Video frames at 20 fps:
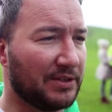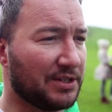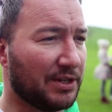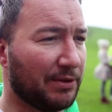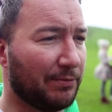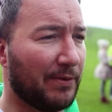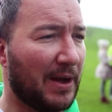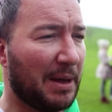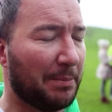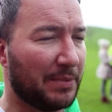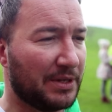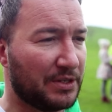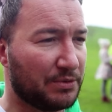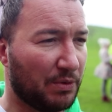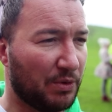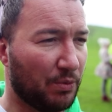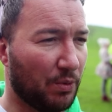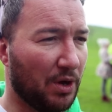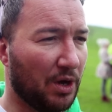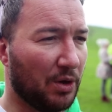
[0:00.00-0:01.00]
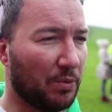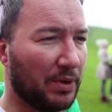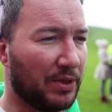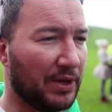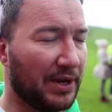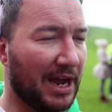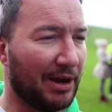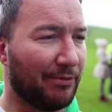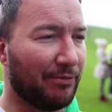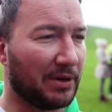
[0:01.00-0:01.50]
and to the families we work with
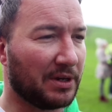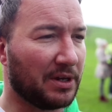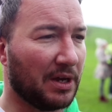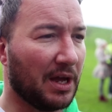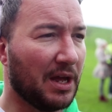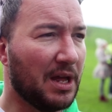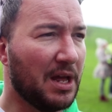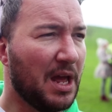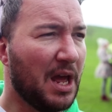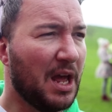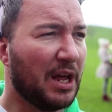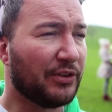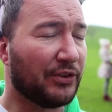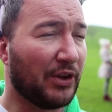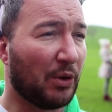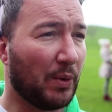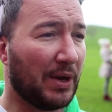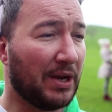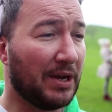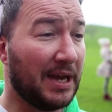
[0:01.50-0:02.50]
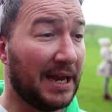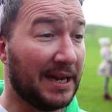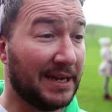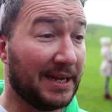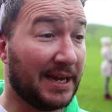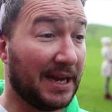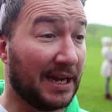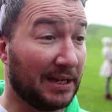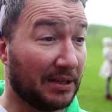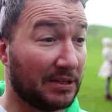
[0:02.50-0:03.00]
in Africa. So we're
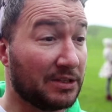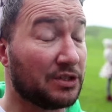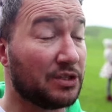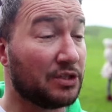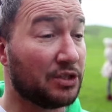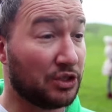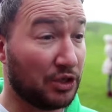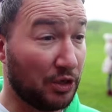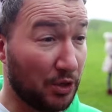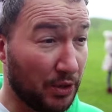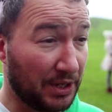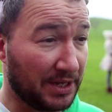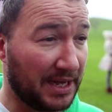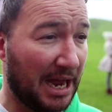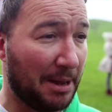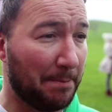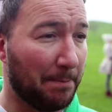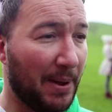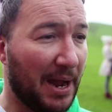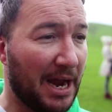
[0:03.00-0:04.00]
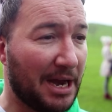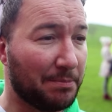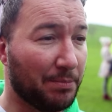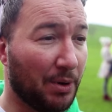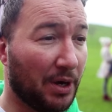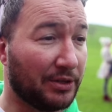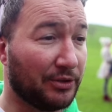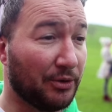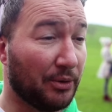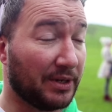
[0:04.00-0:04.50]
linking to the campaign
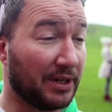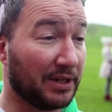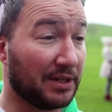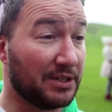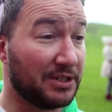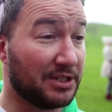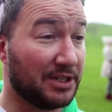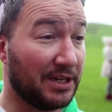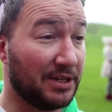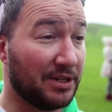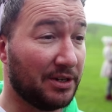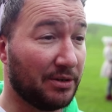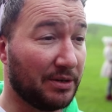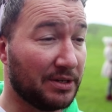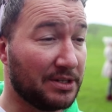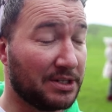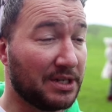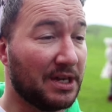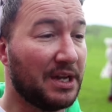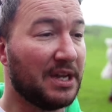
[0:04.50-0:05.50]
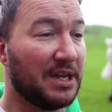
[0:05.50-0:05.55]
by doing a continuous